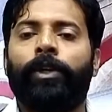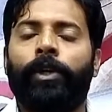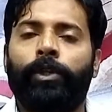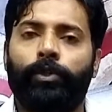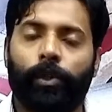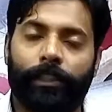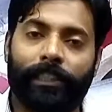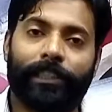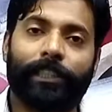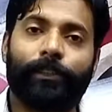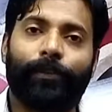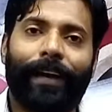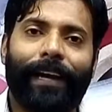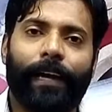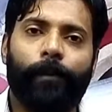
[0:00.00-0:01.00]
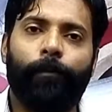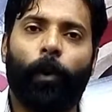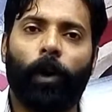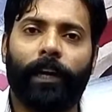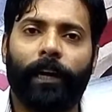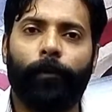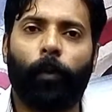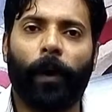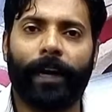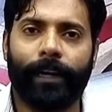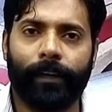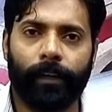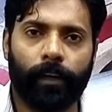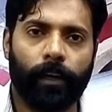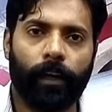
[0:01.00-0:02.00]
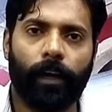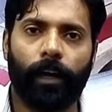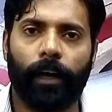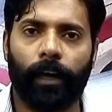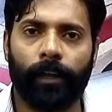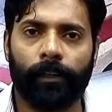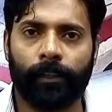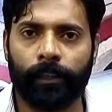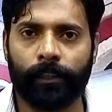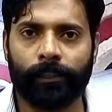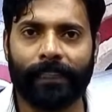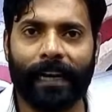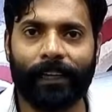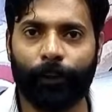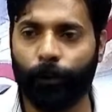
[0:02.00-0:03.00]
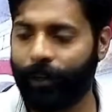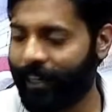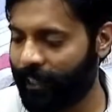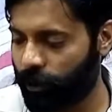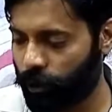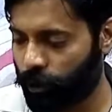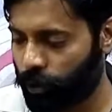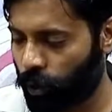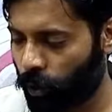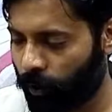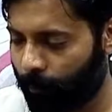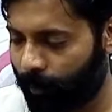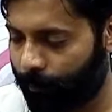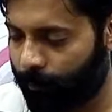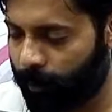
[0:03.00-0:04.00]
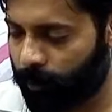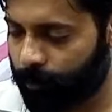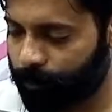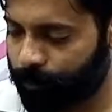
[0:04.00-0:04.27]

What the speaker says: So this is very important point that you need to remember.